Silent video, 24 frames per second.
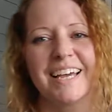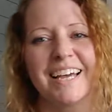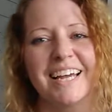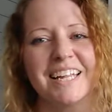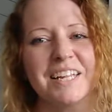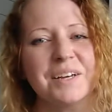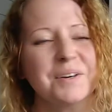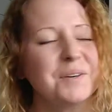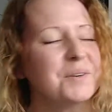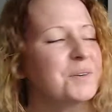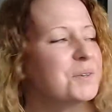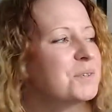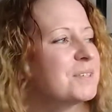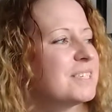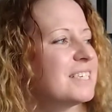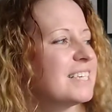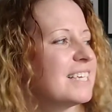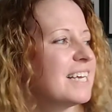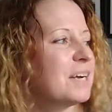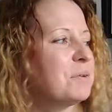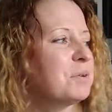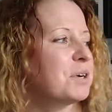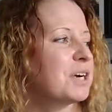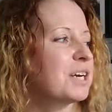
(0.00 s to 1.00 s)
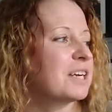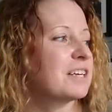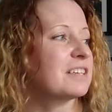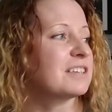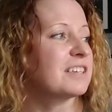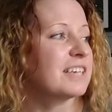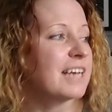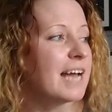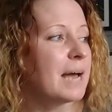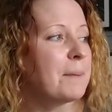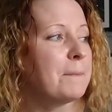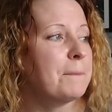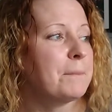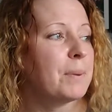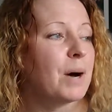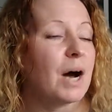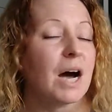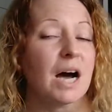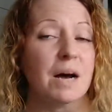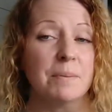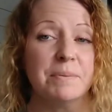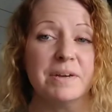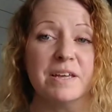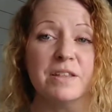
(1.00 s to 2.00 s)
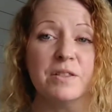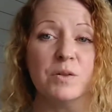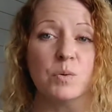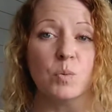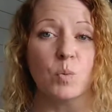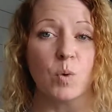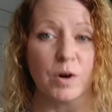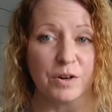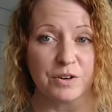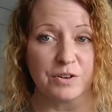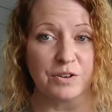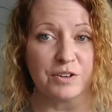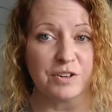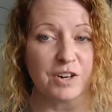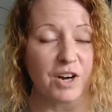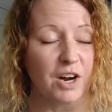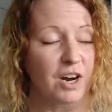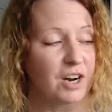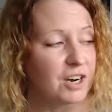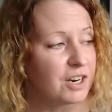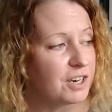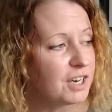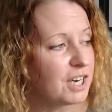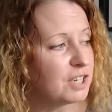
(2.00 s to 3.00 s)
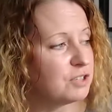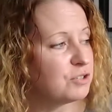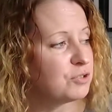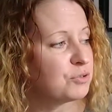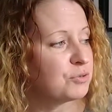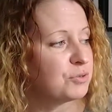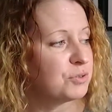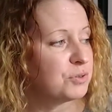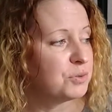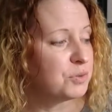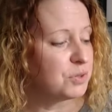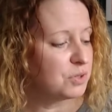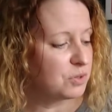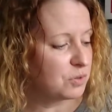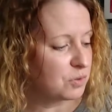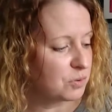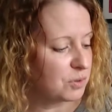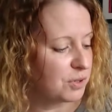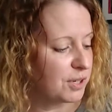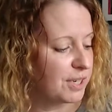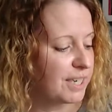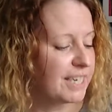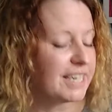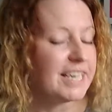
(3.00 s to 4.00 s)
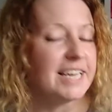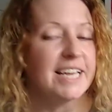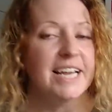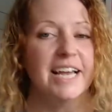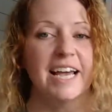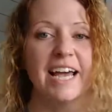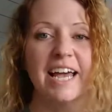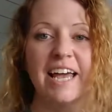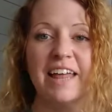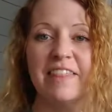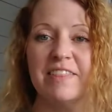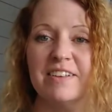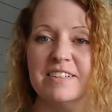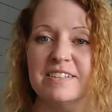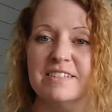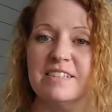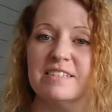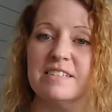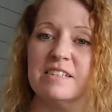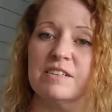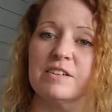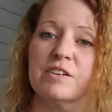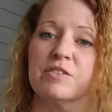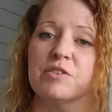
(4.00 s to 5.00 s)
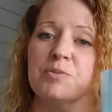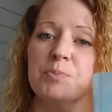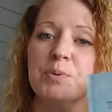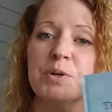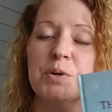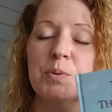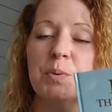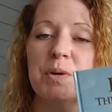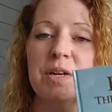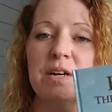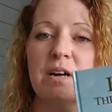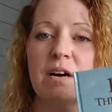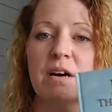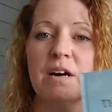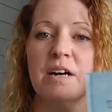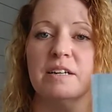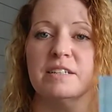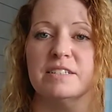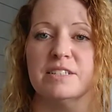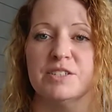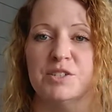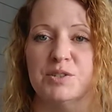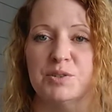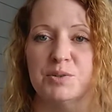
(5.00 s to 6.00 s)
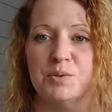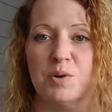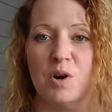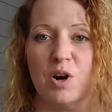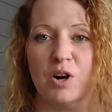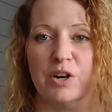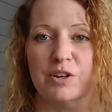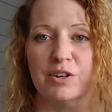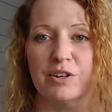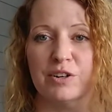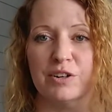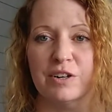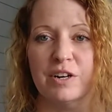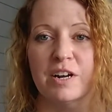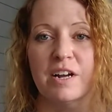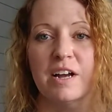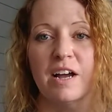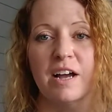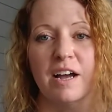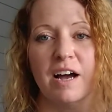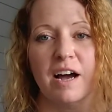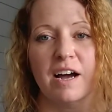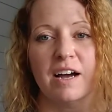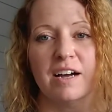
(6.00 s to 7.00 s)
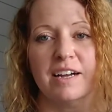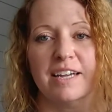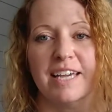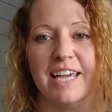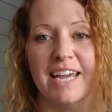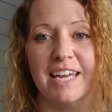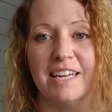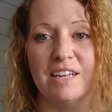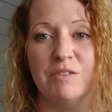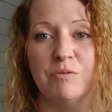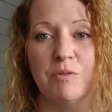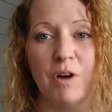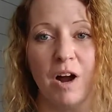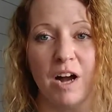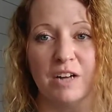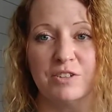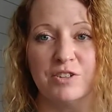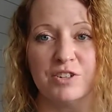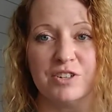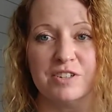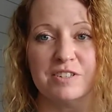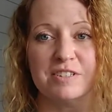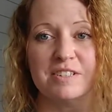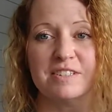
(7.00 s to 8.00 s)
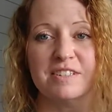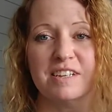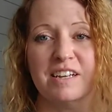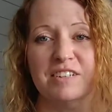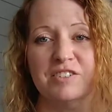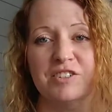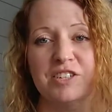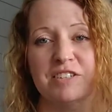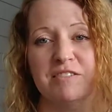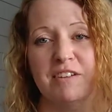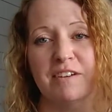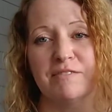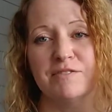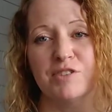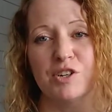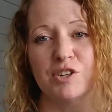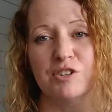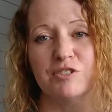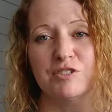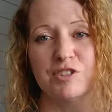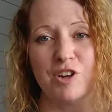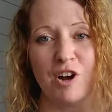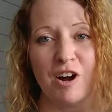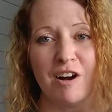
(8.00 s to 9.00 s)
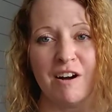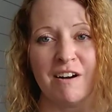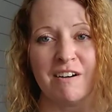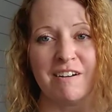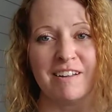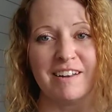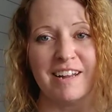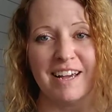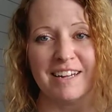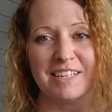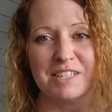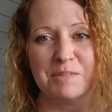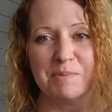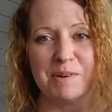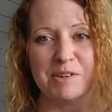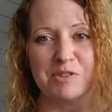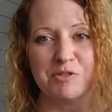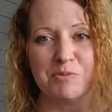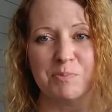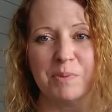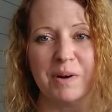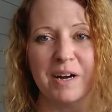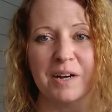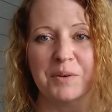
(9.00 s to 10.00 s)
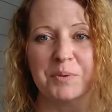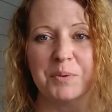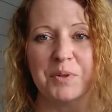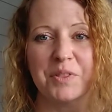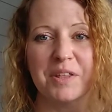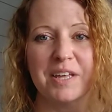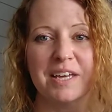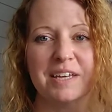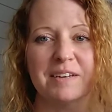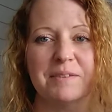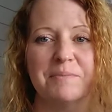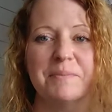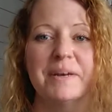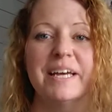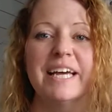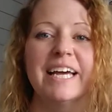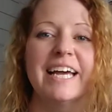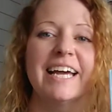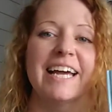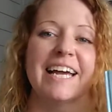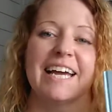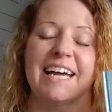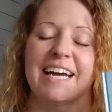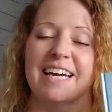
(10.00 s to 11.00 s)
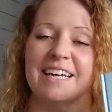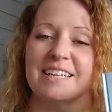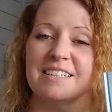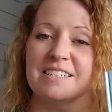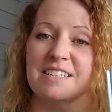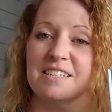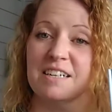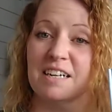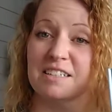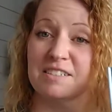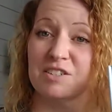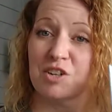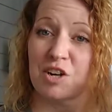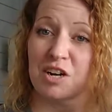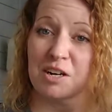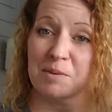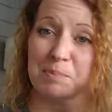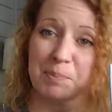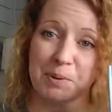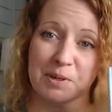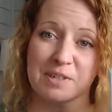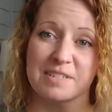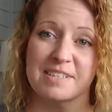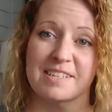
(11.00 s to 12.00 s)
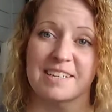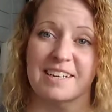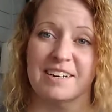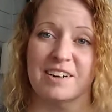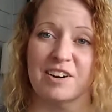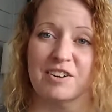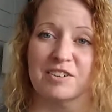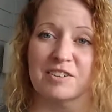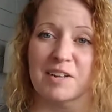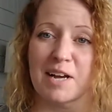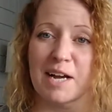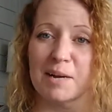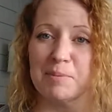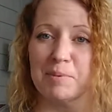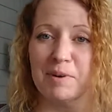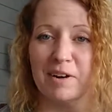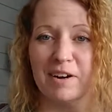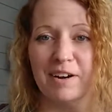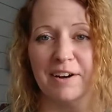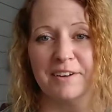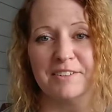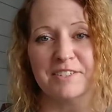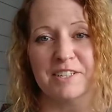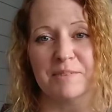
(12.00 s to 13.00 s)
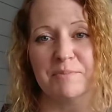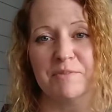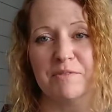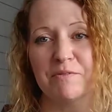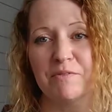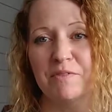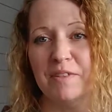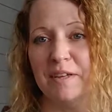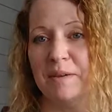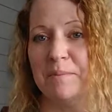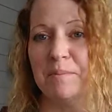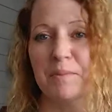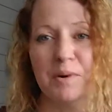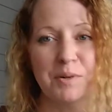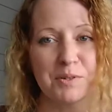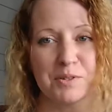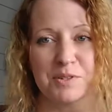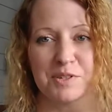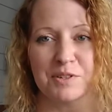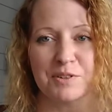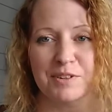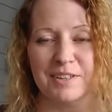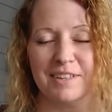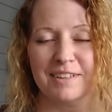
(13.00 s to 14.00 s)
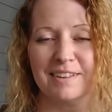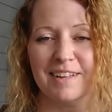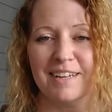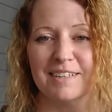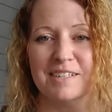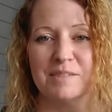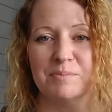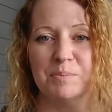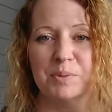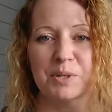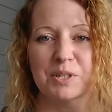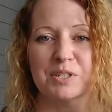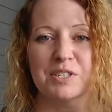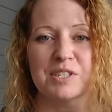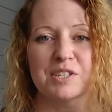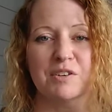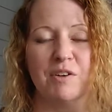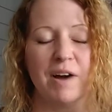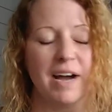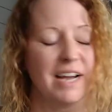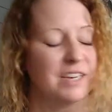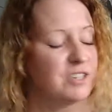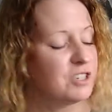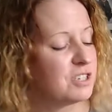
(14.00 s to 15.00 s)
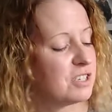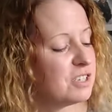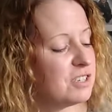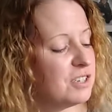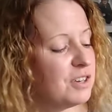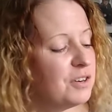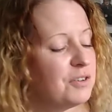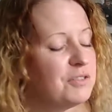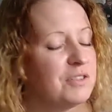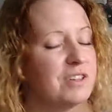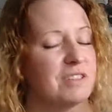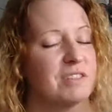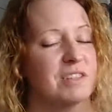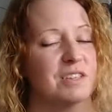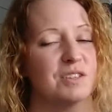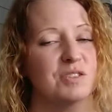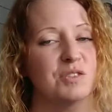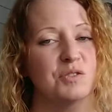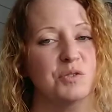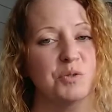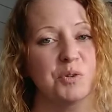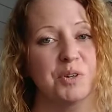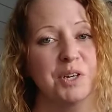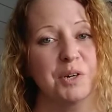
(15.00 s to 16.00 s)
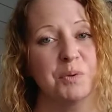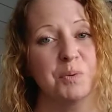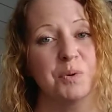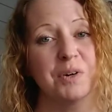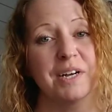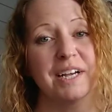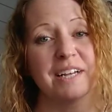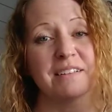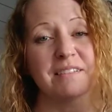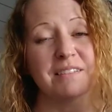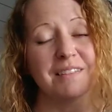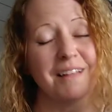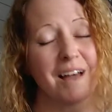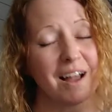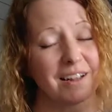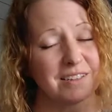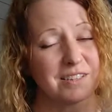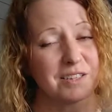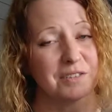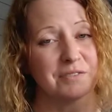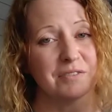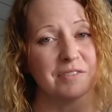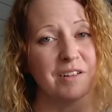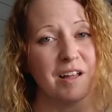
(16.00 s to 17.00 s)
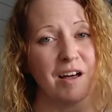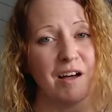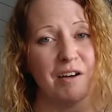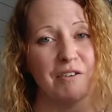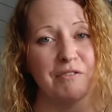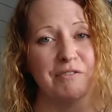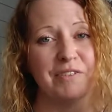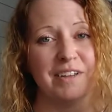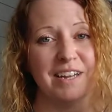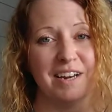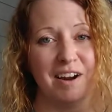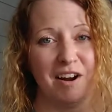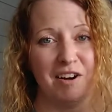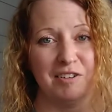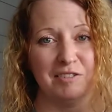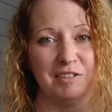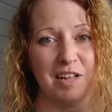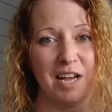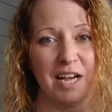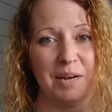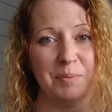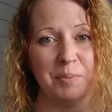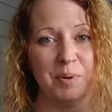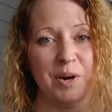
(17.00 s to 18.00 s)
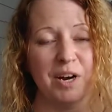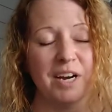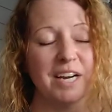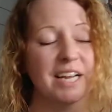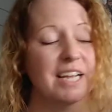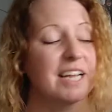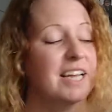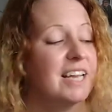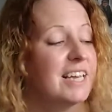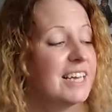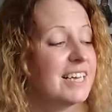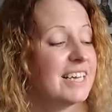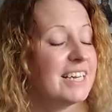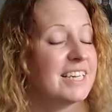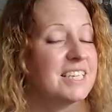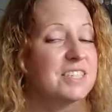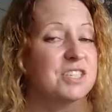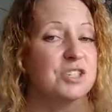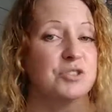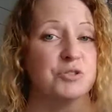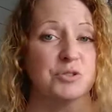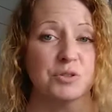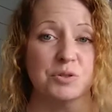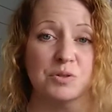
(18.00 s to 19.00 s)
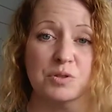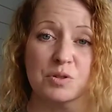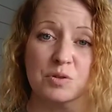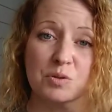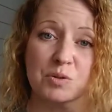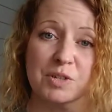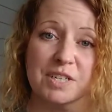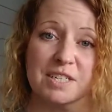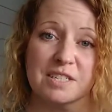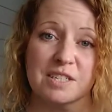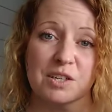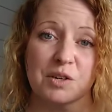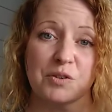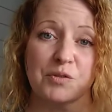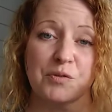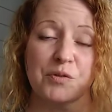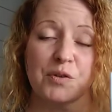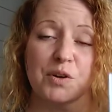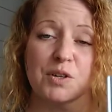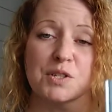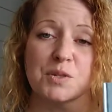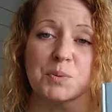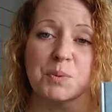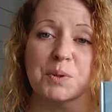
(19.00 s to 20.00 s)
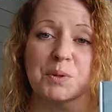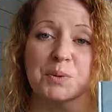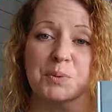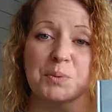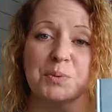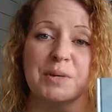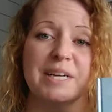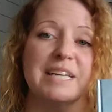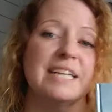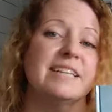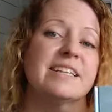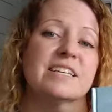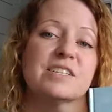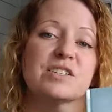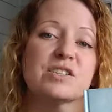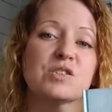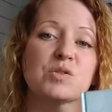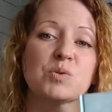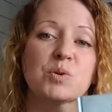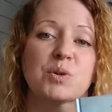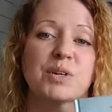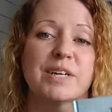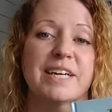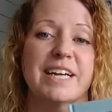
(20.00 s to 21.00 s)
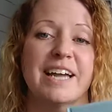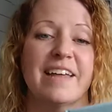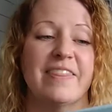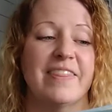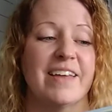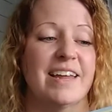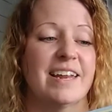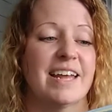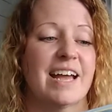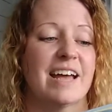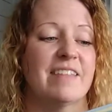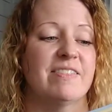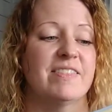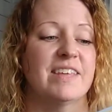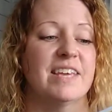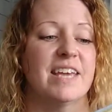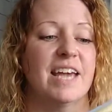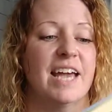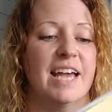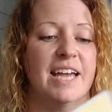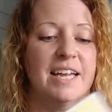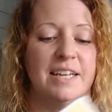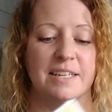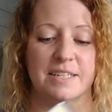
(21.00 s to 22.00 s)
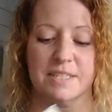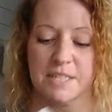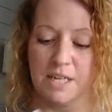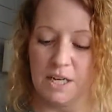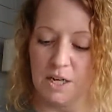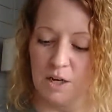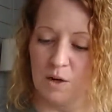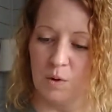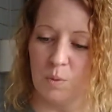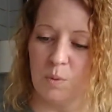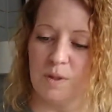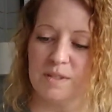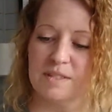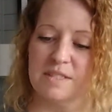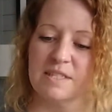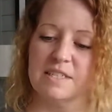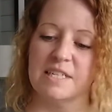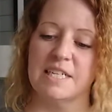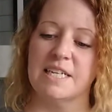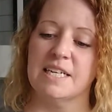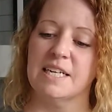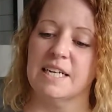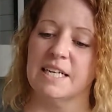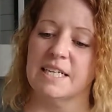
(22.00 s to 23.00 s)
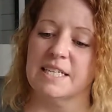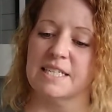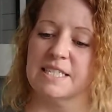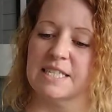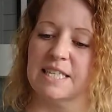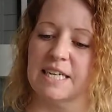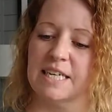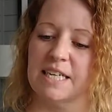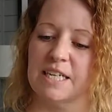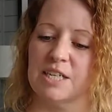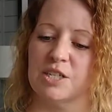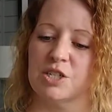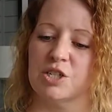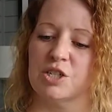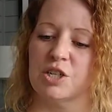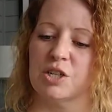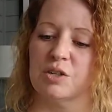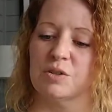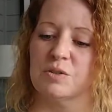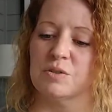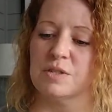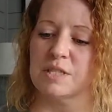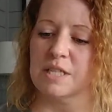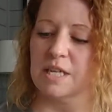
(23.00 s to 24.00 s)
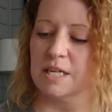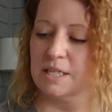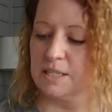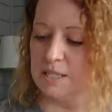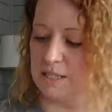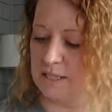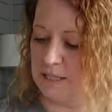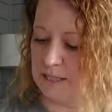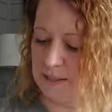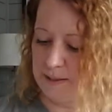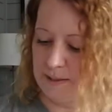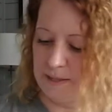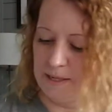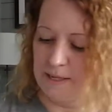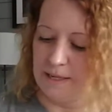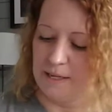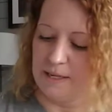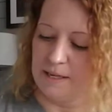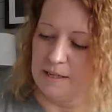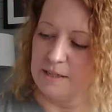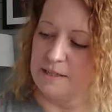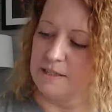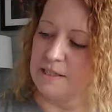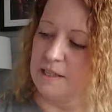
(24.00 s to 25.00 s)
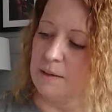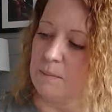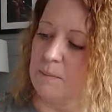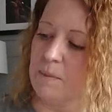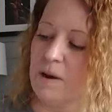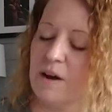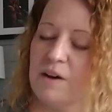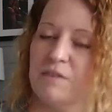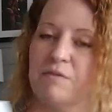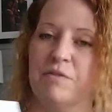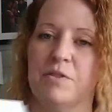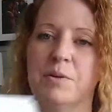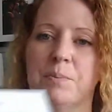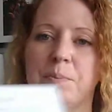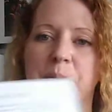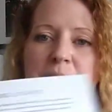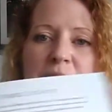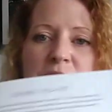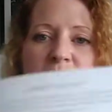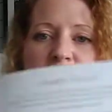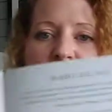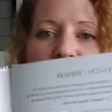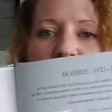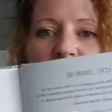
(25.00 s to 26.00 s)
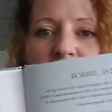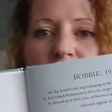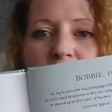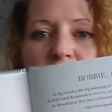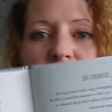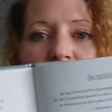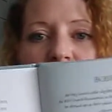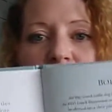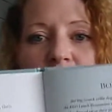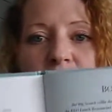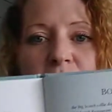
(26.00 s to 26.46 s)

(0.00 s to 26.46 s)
Hello, today we're going to look at Bobbie the Wonder Dog, a true story. And this is another book we got to honor Katie Rogers. She loved her dog and had a special bond with him. And dog books in our library are some of the most circulated books, so I just know that this story will get lots of love in our library. It is a true story, so first we'll read the story, and then at the end, what's neat is that it shows us some of the pictures